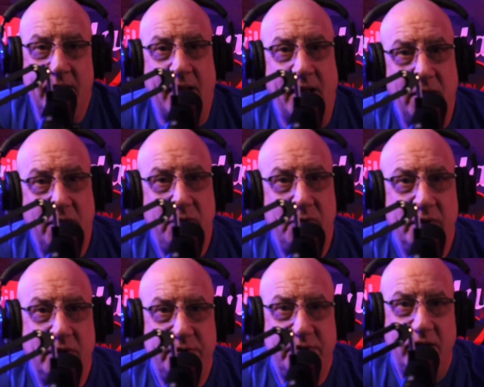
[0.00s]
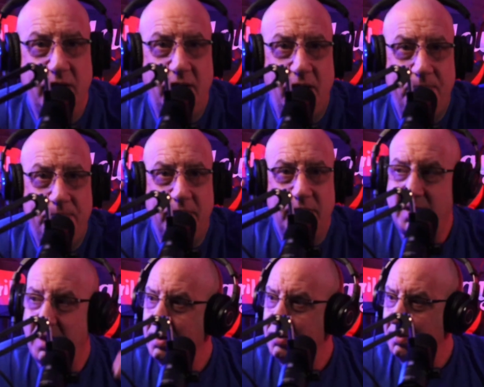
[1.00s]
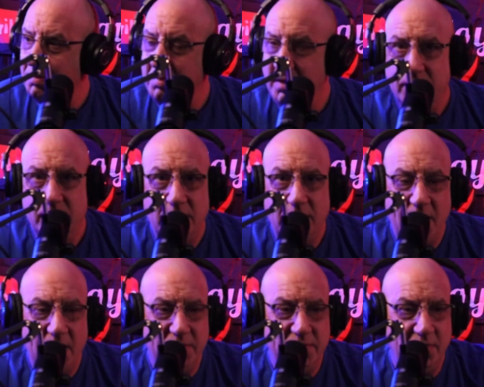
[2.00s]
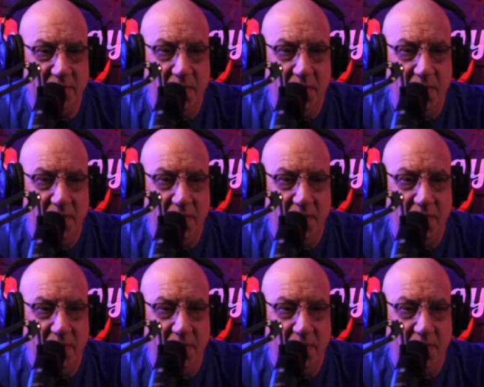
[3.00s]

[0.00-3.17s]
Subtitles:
I know you got your upper class, your middle class,